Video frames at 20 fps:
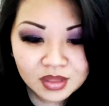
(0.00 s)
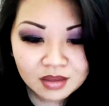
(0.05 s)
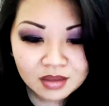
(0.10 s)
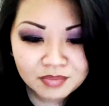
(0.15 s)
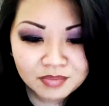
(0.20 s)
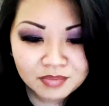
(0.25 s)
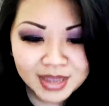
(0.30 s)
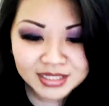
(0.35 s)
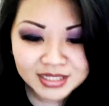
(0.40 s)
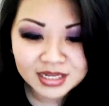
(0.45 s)

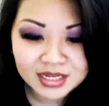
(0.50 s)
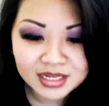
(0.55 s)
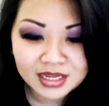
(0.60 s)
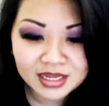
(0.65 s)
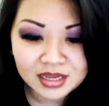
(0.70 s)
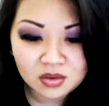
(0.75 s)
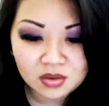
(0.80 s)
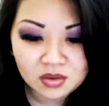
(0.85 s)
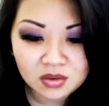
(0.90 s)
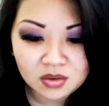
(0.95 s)

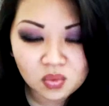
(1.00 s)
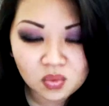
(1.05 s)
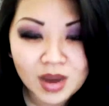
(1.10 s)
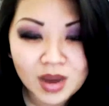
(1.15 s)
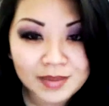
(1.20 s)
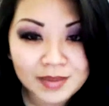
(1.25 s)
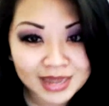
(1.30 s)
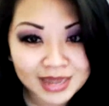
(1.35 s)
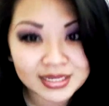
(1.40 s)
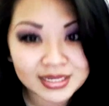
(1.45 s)
basically
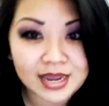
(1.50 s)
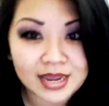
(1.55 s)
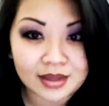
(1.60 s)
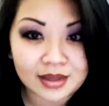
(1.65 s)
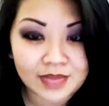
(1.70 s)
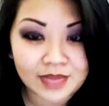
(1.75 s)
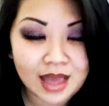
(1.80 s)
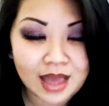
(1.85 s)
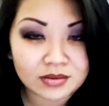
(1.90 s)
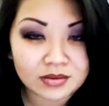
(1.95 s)
what my take
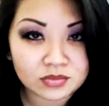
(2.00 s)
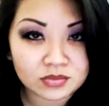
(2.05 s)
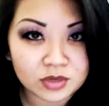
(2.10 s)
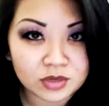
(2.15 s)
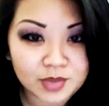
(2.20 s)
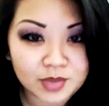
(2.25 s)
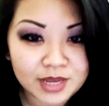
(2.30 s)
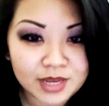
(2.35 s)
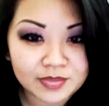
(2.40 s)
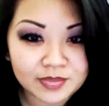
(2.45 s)
on that
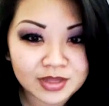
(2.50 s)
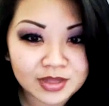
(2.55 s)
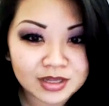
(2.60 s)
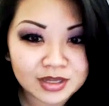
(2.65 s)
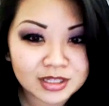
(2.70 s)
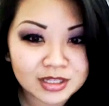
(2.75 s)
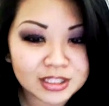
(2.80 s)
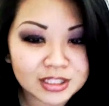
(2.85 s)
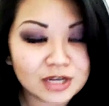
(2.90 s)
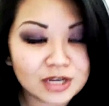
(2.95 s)
would be.
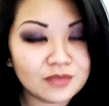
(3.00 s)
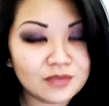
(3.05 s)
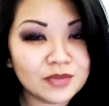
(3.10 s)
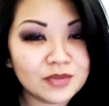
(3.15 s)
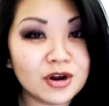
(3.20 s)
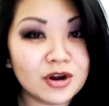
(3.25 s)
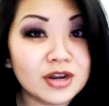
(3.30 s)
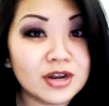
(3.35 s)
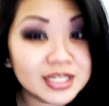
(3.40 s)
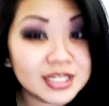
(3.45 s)
So,
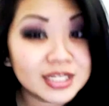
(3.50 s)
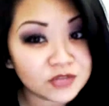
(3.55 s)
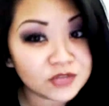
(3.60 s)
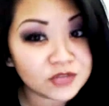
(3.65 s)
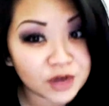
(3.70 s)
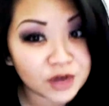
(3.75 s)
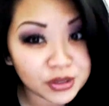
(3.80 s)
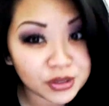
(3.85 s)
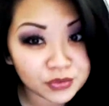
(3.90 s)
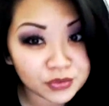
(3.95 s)
girl, this is
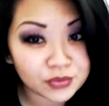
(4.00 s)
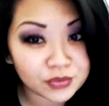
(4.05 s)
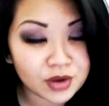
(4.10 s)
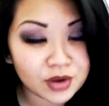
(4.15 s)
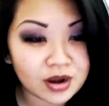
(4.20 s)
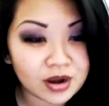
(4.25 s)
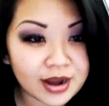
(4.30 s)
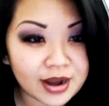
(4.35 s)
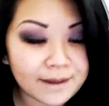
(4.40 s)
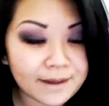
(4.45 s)
for you,
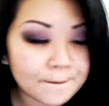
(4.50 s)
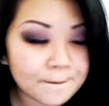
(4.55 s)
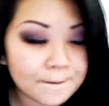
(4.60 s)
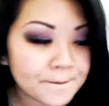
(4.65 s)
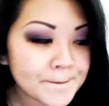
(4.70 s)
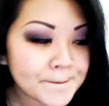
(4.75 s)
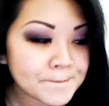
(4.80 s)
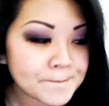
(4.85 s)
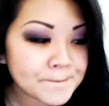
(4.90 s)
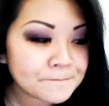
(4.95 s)
all right?
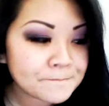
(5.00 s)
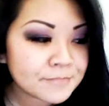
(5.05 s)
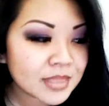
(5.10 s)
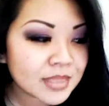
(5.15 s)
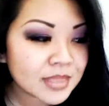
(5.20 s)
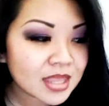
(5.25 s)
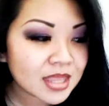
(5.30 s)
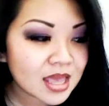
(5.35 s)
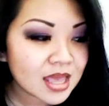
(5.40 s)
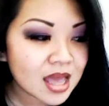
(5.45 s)

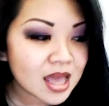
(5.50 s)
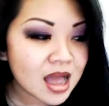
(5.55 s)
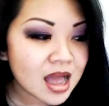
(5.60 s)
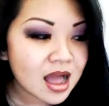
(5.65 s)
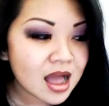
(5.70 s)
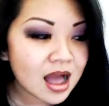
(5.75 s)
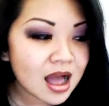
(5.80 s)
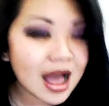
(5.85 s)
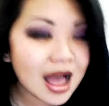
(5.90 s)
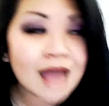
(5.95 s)

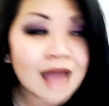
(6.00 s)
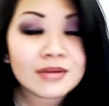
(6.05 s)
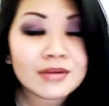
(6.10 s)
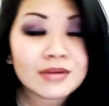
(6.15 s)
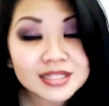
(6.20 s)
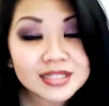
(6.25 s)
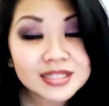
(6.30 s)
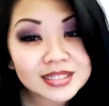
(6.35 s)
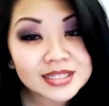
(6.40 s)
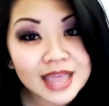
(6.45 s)
I
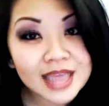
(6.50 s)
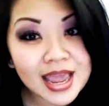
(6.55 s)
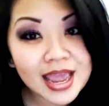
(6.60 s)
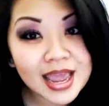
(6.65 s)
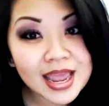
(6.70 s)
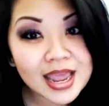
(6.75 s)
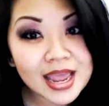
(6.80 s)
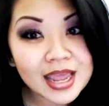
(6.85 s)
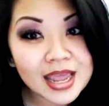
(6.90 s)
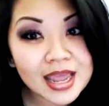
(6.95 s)
would
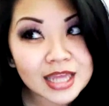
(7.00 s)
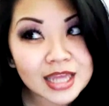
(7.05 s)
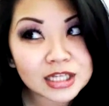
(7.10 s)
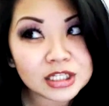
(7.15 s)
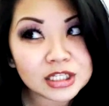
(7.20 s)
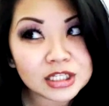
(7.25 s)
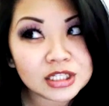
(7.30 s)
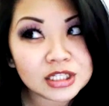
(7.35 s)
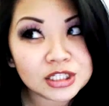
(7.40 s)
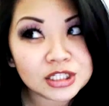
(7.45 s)
say
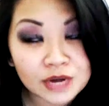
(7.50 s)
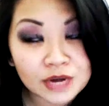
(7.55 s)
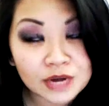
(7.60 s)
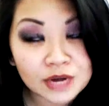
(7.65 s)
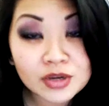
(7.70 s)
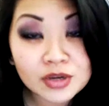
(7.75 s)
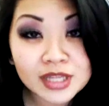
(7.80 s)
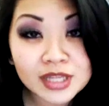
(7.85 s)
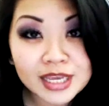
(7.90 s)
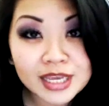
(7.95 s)

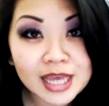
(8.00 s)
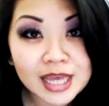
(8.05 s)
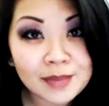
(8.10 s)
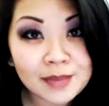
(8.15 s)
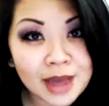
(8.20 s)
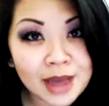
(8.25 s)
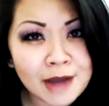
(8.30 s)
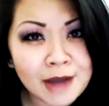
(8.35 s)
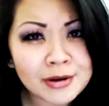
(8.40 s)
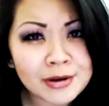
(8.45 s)
generally
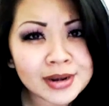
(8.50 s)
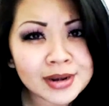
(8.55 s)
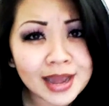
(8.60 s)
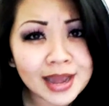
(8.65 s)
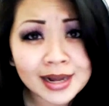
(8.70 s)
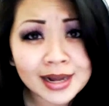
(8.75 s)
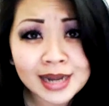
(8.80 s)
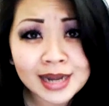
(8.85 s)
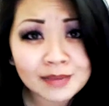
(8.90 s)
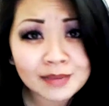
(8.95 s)
about
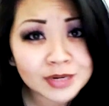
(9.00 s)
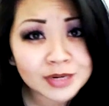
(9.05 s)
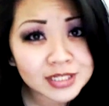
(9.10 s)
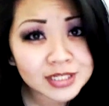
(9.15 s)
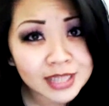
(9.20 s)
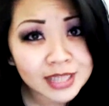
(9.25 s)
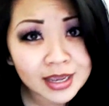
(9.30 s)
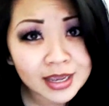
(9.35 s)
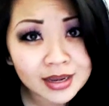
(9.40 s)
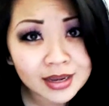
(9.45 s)

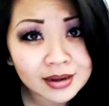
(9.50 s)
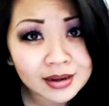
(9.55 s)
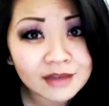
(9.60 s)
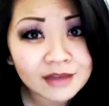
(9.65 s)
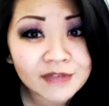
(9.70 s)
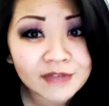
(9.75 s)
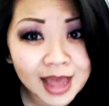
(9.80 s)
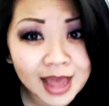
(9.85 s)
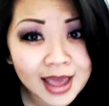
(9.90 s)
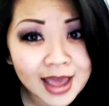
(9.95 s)
99%
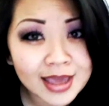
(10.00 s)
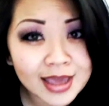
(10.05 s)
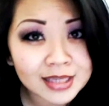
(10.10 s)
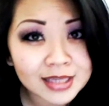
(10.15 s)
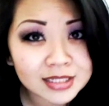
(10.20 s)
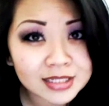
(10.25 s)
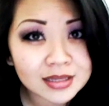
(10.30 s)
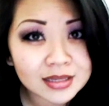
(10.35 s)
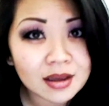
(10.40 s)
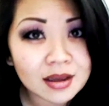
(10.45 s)
of
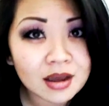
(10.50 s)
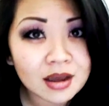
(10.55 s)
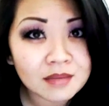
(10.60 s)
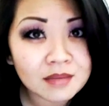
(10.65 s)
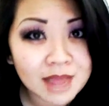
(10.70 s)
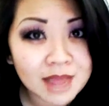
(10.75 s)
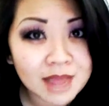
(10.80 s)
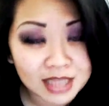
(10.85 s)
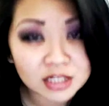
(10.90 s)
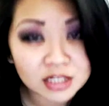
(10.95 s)
guys
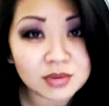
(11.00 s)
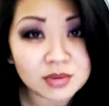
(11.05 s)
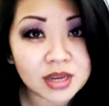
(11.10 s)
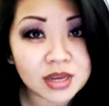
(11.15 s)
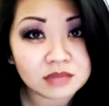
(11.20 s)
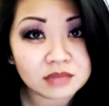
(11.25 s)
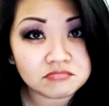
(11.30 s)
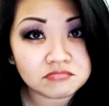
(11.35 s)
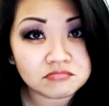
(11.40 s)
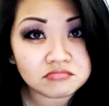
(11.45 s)

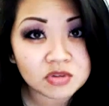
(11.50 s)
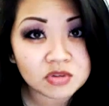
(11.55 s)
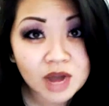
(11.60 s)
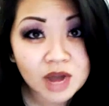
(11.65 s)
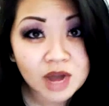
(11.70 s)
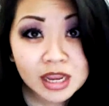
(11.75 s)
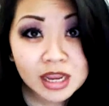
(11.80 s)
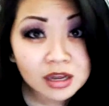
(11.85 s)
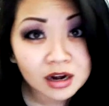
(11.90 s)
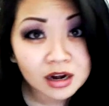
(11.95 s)
masturbate
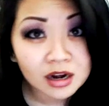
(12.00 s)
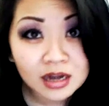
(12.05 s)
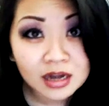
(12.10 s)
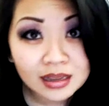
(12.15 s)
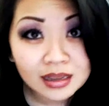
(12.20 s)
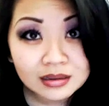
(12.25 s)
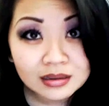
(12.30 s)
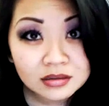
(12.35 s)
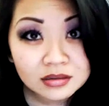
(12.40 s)
regularly.